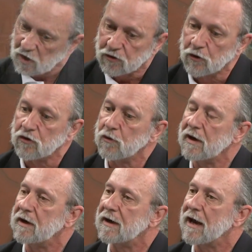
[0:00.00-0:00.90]
turned
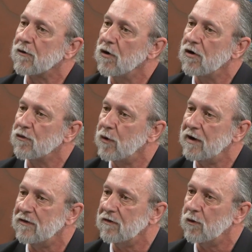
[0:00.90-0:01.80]
around and got
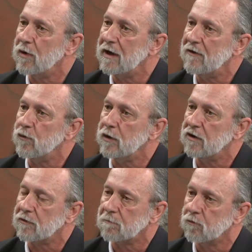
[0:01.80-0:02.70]
crossways in the wave when
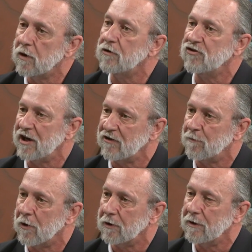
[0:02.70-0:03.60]
its rudder chains
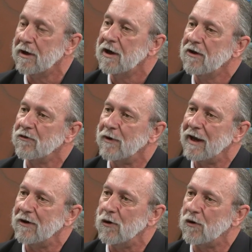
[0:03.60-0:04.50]
parted, so it
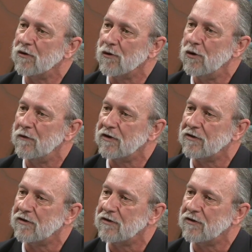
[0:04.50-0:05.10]
had no control of its